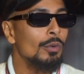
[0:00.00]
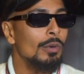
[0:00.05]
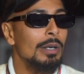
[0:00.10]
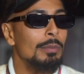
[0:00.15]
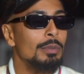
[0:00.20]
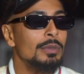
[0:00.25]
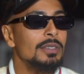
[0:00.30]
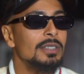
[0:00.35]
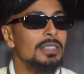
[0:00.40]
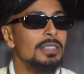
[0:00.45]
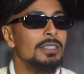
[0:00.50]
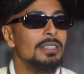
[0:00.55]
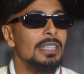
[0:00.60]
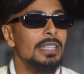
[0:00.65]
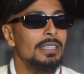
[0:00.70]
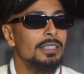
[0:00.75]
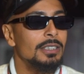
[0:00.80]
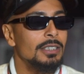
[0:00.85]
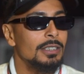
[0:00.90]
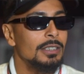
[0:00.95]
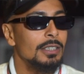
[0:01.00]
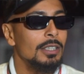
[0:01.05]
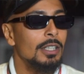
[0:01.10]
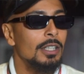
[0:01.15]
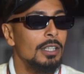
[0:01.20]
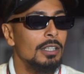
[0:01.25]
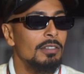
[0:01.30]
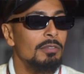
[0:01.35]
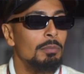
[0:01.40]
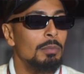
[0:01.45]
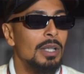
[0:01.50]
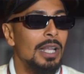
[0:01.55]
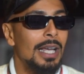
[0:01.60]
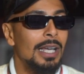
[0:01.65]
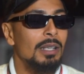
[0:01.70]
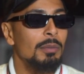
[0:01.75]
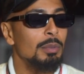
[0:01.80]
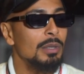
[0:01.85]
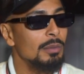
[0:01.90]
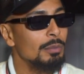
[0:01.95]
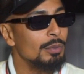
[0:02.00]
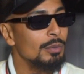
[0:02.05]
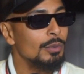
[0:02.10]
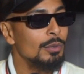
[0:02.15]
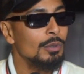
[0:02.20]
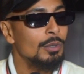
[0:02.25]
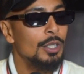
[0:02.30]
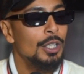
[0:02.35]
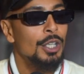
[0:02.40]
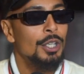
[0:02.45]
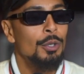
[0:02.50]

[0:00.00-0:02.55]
representation of black people